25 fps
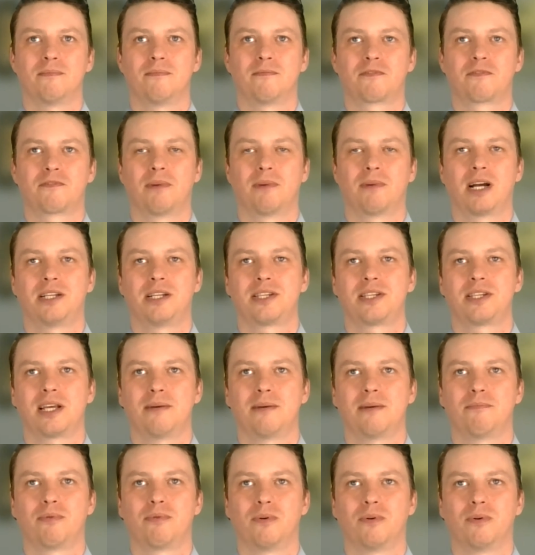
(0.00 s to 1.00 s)
from my
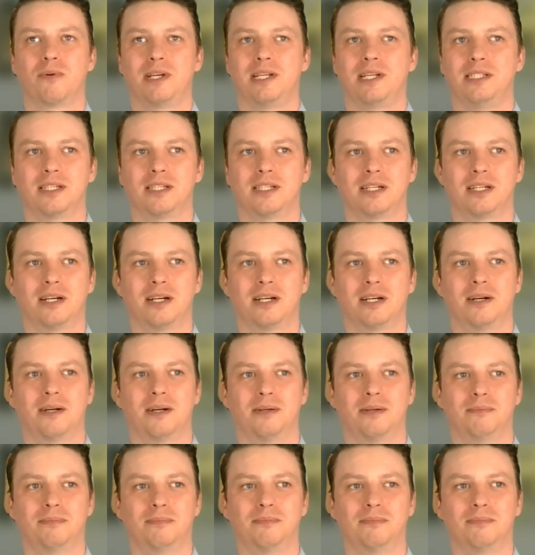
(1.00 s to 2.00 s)
standpoint,
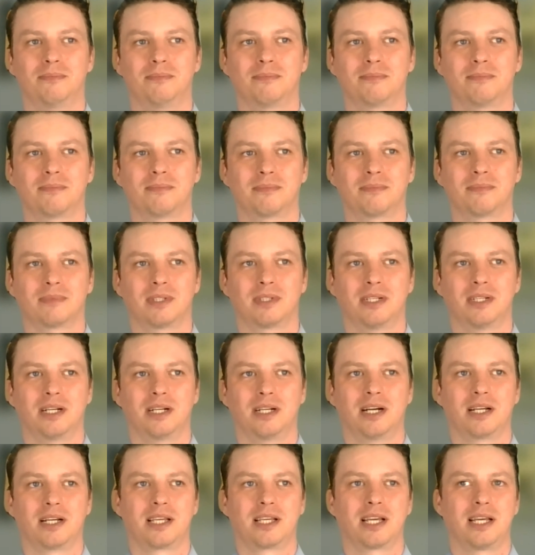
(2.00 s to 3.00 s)

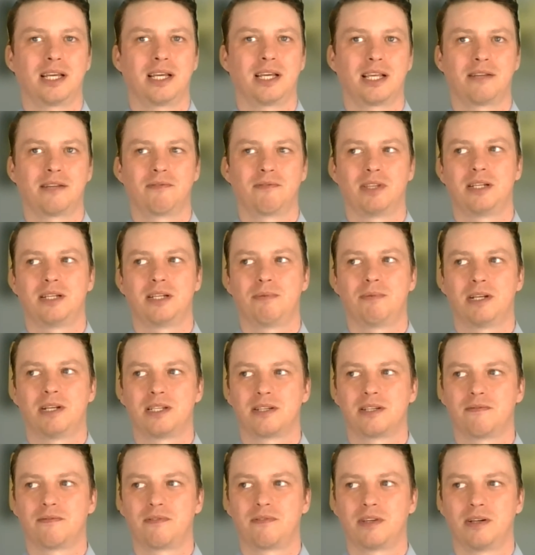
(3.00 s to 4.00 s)
again, that really
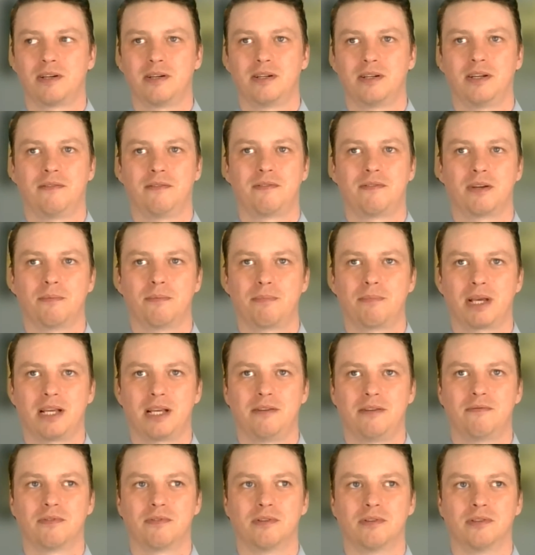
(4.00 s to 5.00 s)
depends if they're
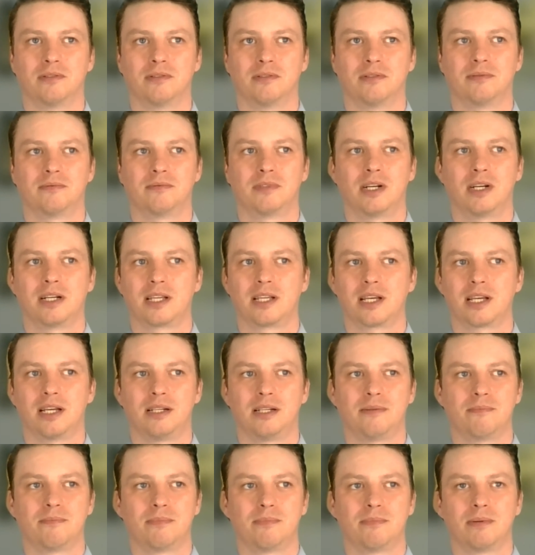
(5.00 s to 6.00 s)
painful.
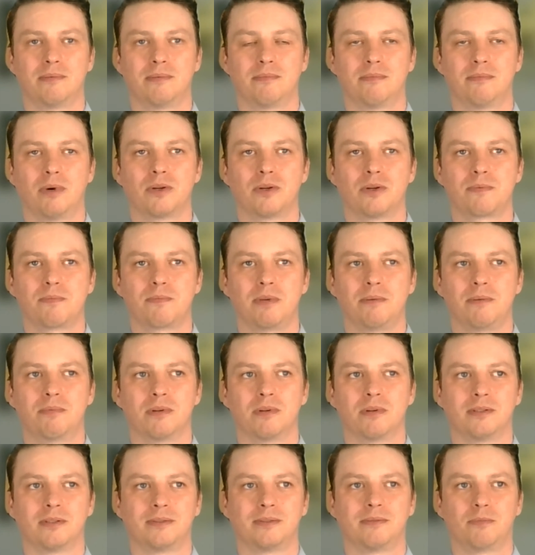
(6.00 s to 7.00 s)
Again, but most
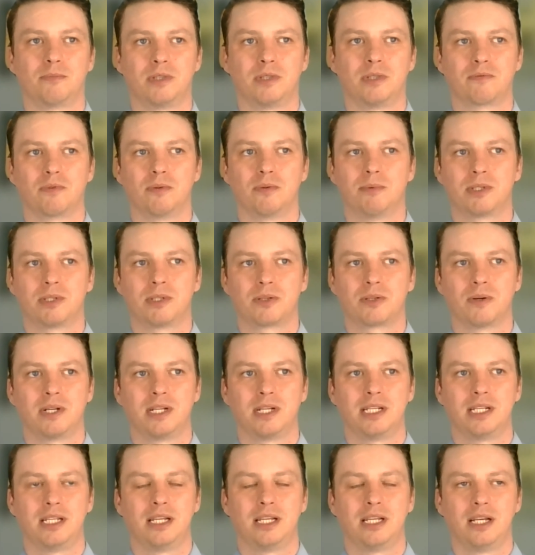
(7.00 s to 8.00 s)
people with
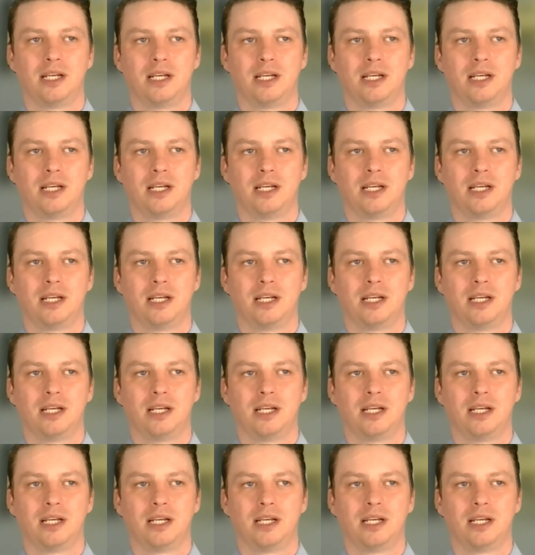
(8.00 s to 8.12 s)
rheumatoid,